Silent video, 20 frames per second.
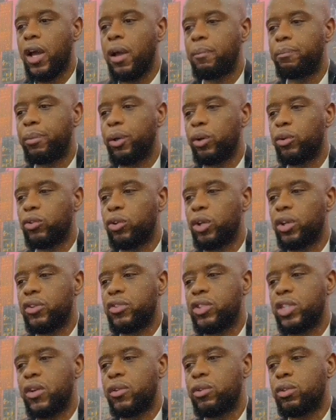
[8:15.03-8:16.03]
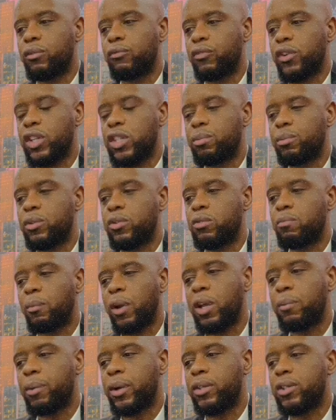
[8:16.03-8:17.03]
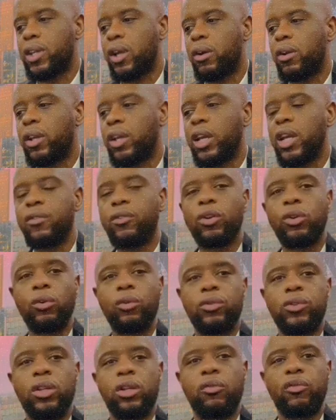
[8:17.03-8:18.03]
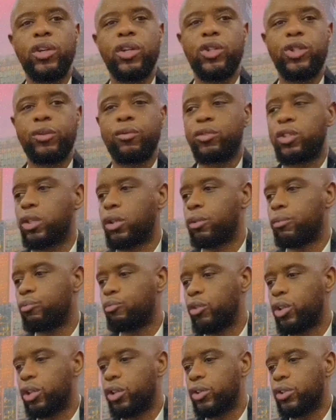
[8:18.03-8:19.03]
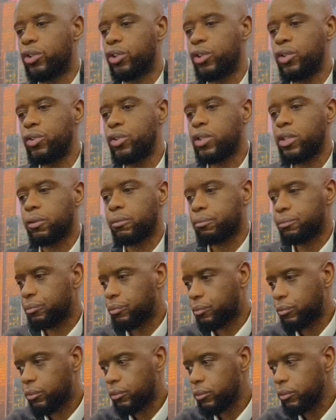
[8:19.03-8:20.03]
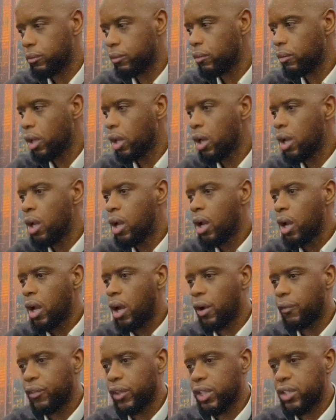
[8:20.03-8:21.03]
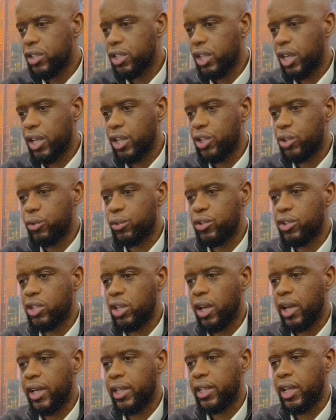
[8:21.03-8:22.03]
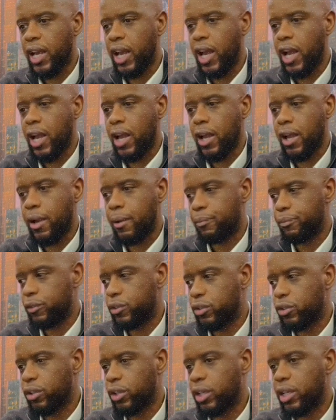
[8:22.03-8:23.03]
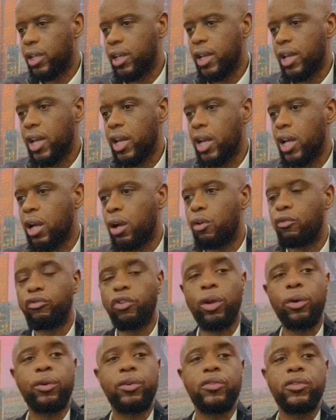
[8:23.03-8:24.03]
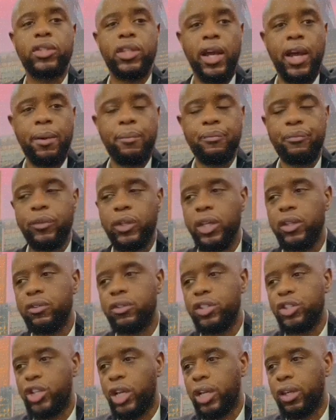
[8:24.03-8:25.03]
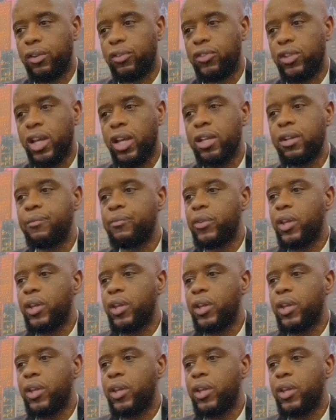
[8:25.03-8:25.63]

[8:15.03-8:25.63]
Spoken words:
built on a series of investments made by Downing in the Nordic region. So really good news. On the international side, looking here, Rogan Dam in Tajikistan